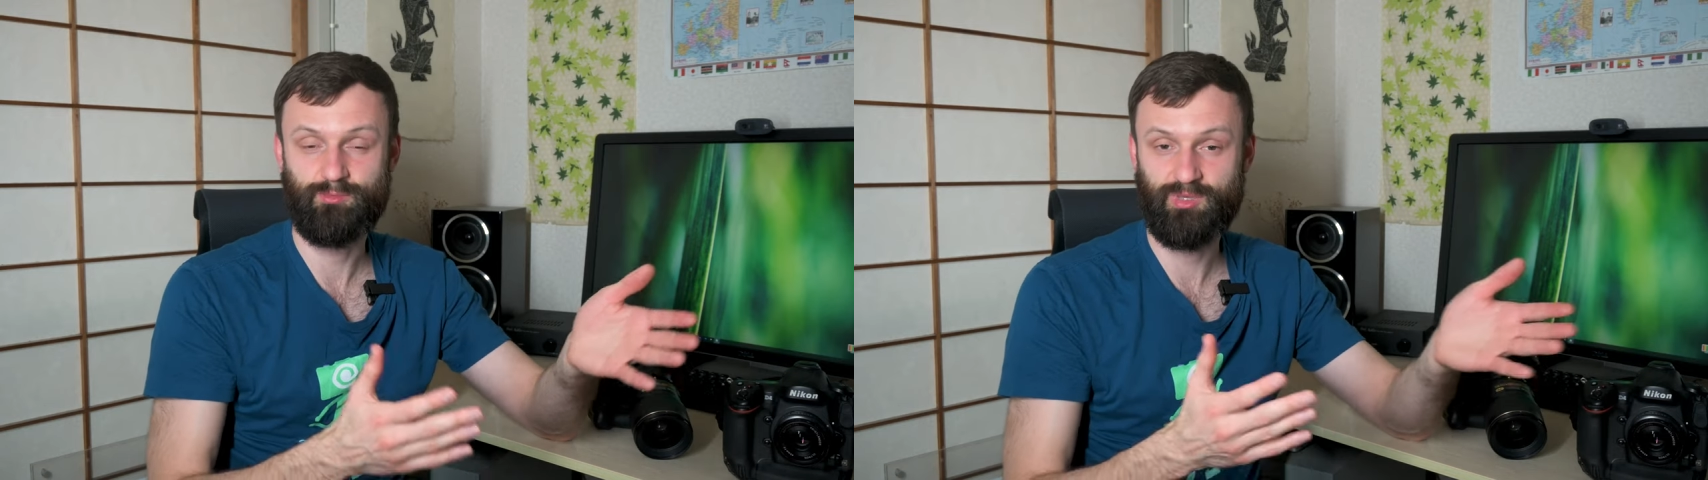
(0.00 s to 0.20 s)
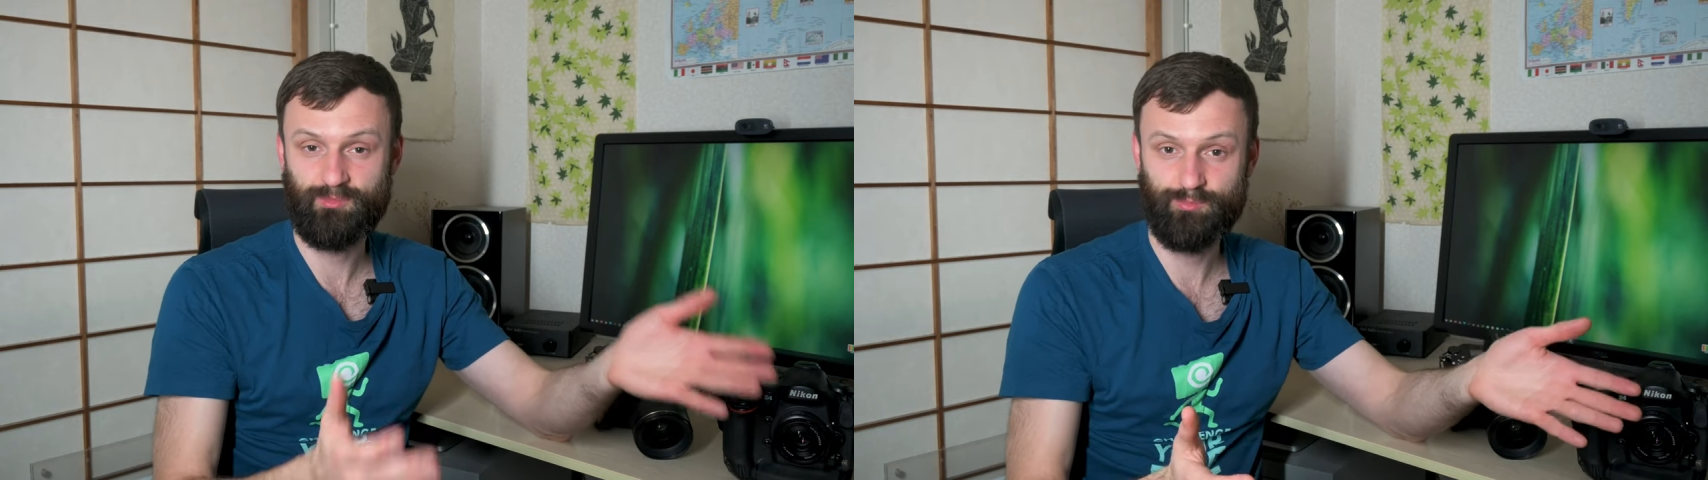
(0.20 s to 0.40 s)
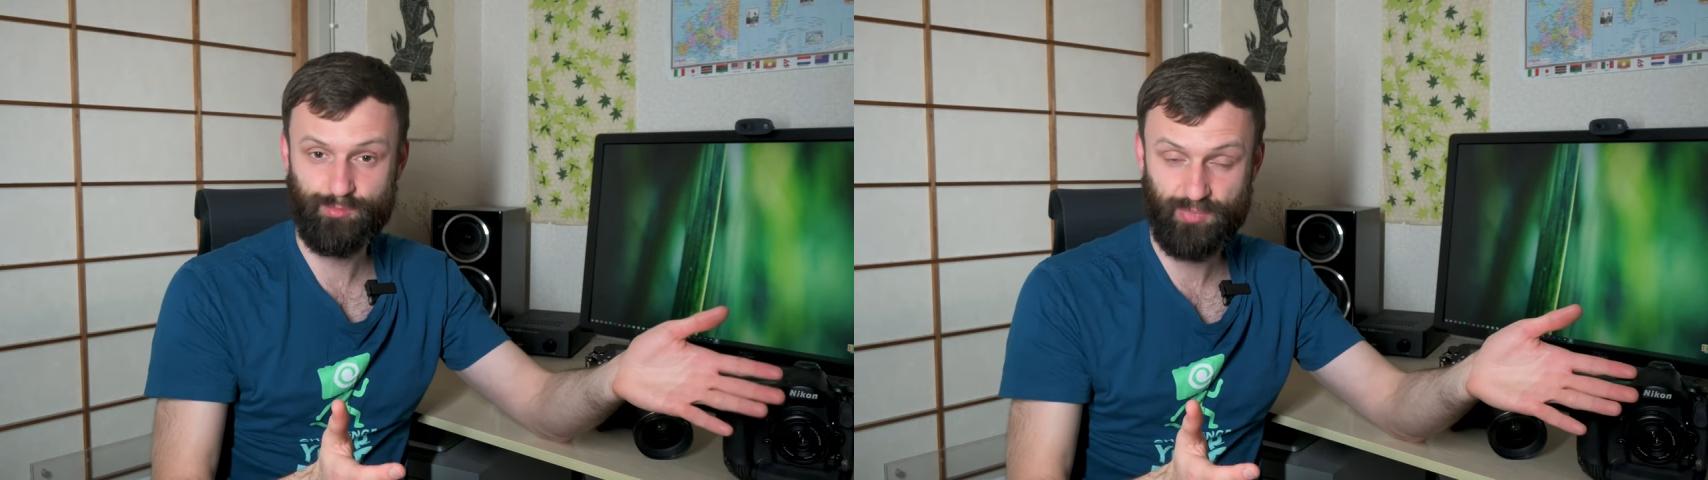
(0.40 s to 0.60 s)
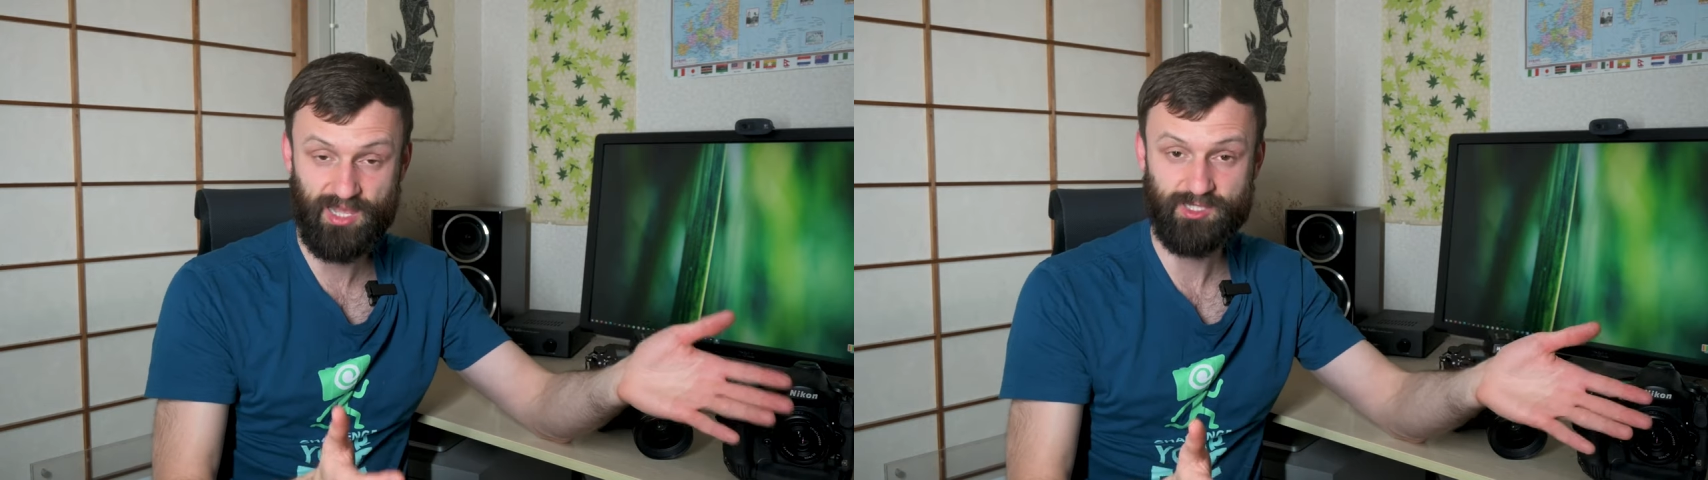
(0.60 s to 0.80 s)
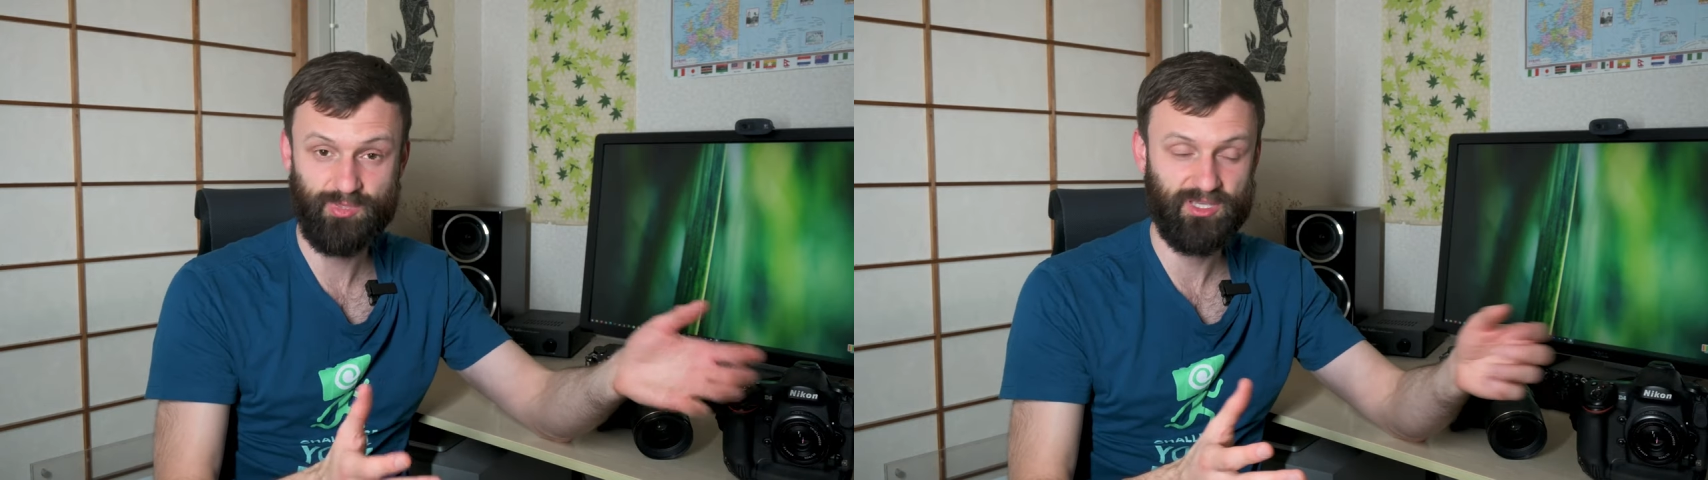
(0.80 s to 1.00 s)
big
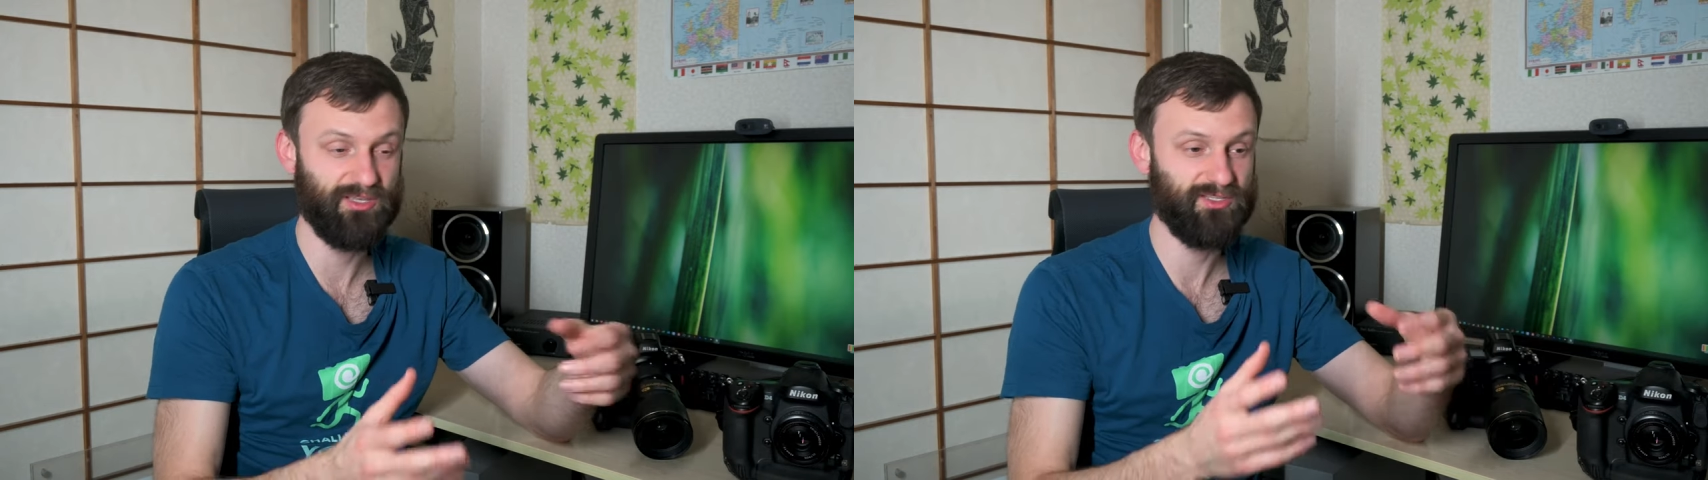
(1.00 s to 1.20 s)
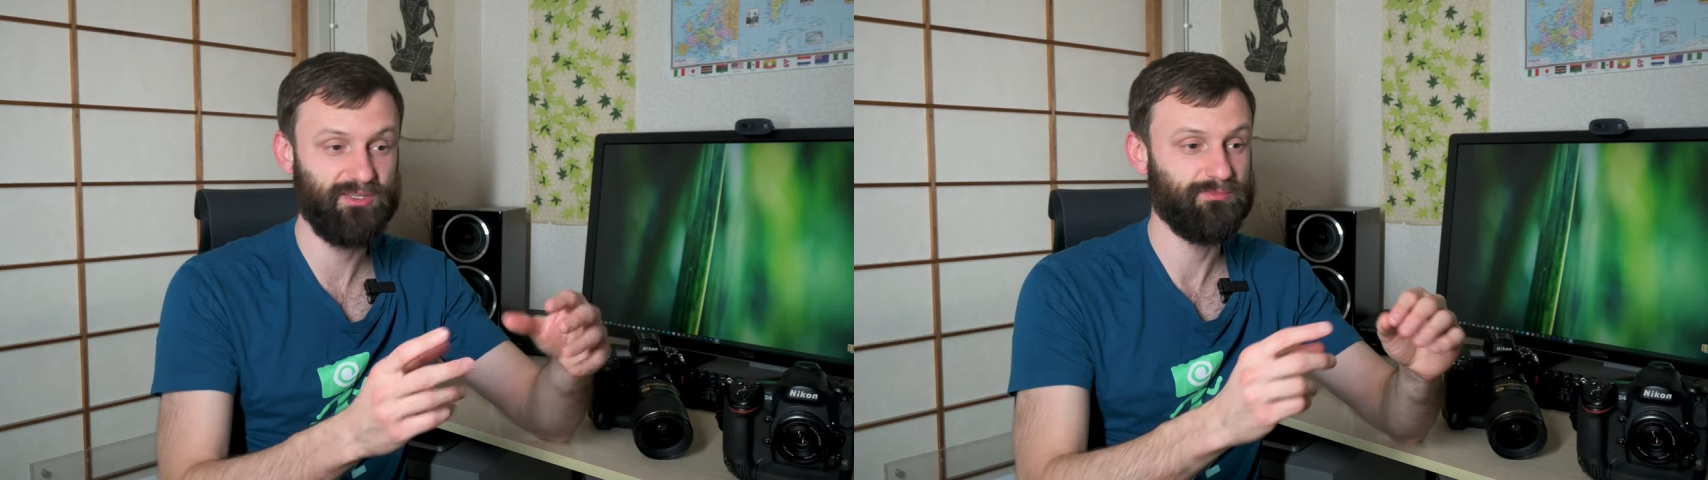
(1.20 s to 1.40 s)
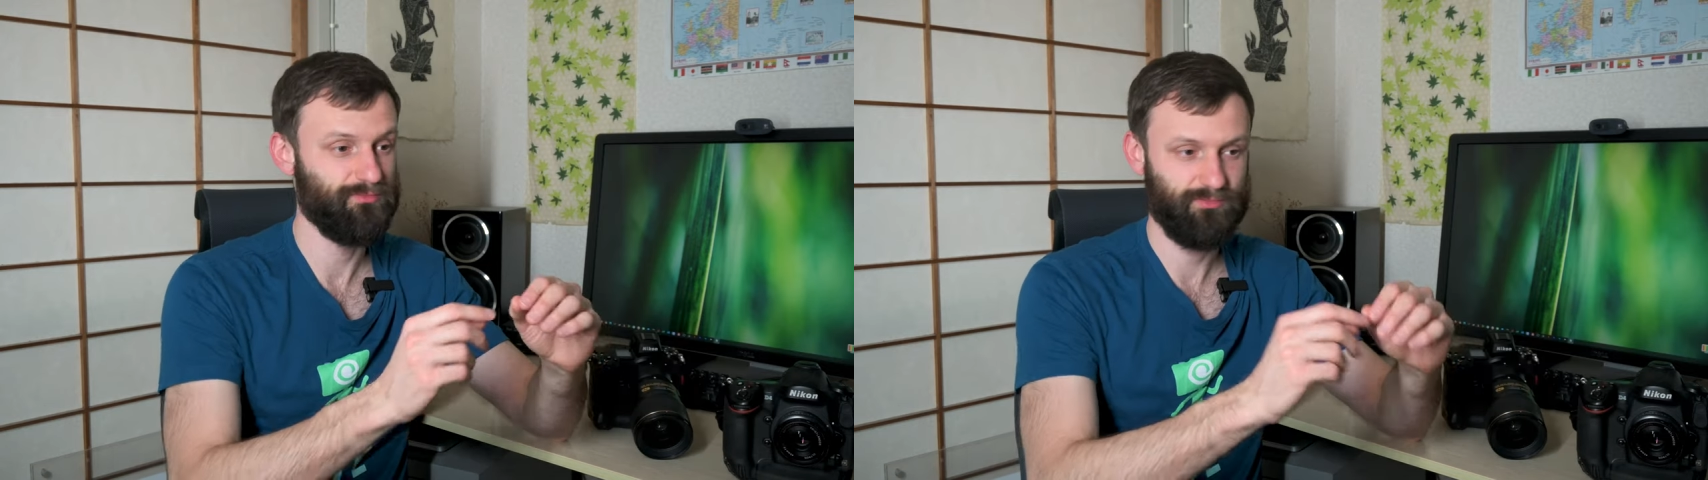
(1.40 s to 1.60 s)
plus, because it